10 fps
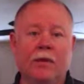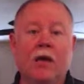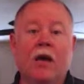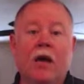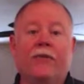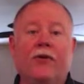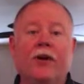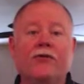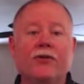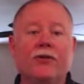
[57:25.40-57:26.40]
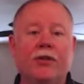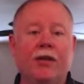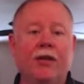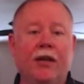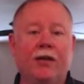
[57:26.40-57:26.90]
If you're interested
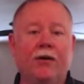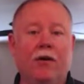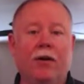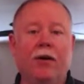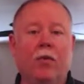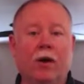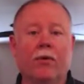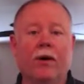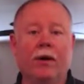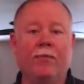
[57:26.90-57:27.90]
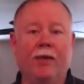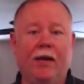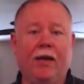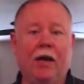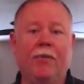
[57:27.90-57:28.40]
in knowing where we're going to
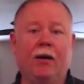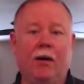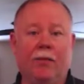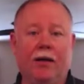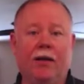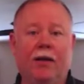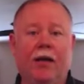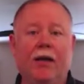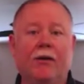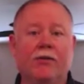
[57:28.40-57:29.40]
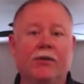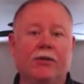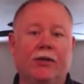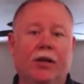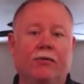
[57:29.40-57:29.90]
be upcoming, here's the
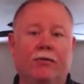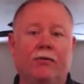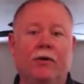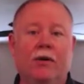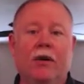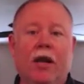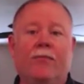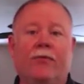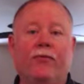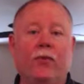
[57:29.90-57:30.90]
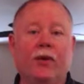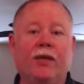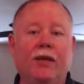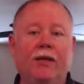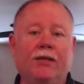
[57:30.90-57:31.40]
schedule. April
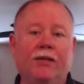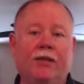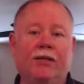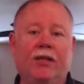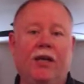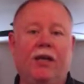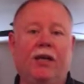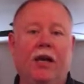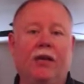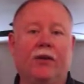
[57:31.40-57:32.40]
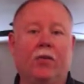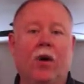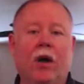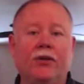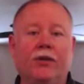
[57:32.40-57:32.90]
14 to 16 at the
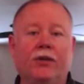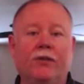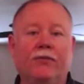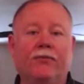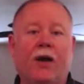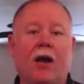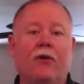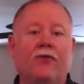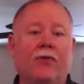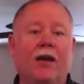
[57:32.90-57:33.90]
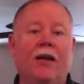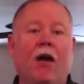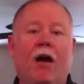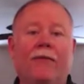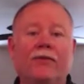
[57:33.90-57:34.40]
Washington Fire Training
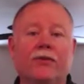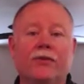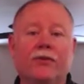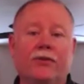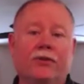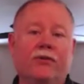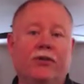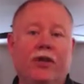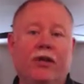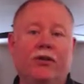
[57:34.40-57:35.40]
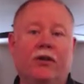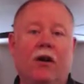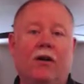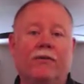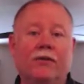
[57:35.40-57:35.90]
Officers Association
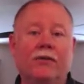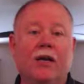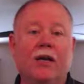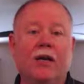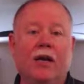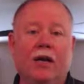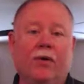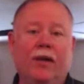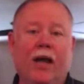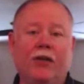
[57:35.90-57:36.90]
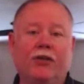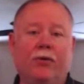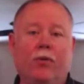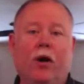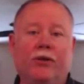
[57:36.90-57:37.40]
Conference in Wenatchee,
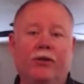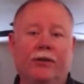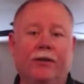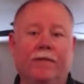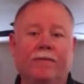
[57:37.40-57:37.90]
Washington.